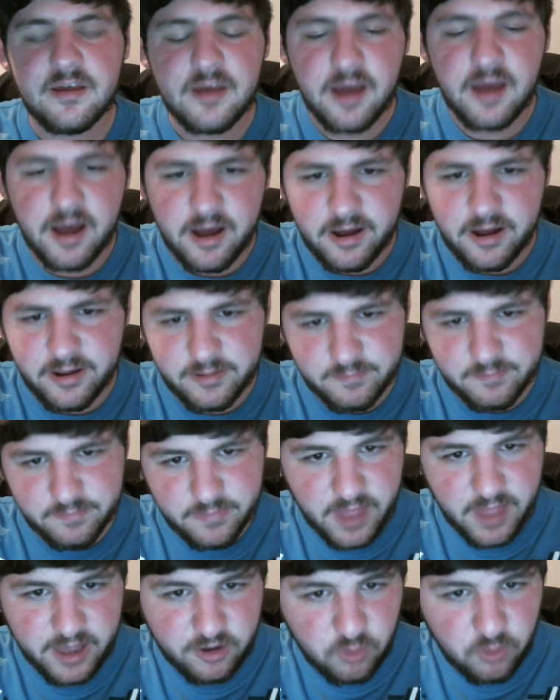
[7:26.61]
I
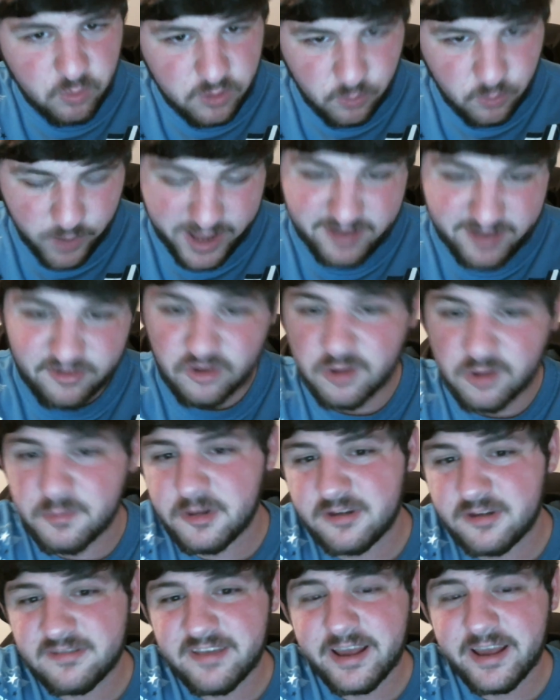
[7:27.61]
don't want to wait until I'm on
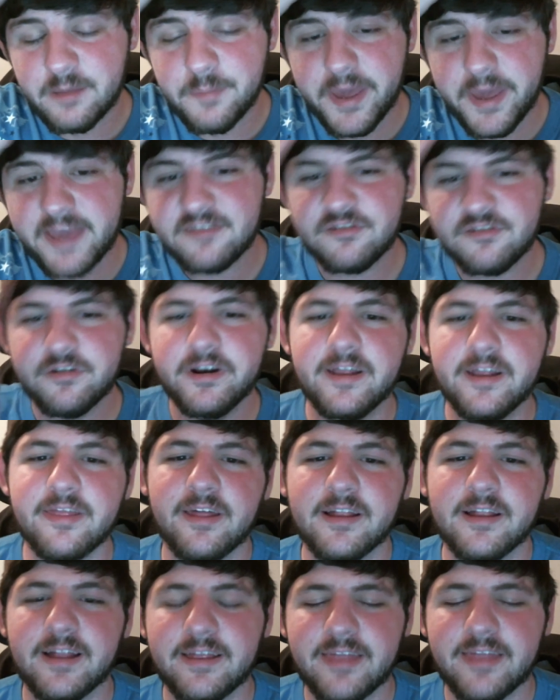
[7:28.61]
a second base or anything
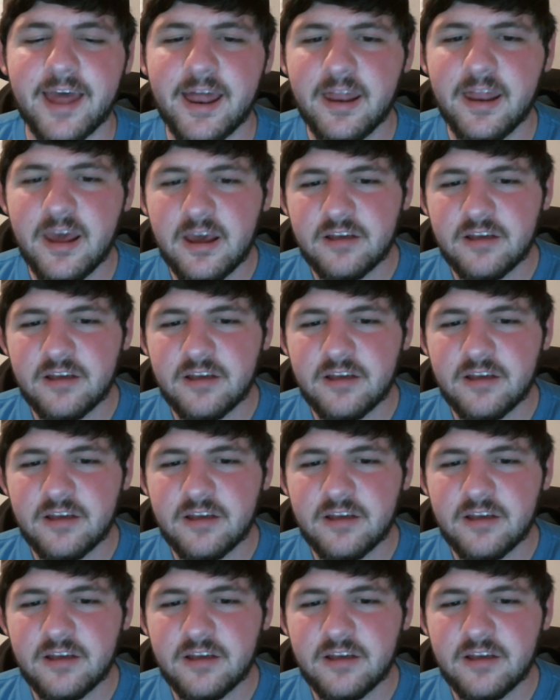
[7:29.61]
like that.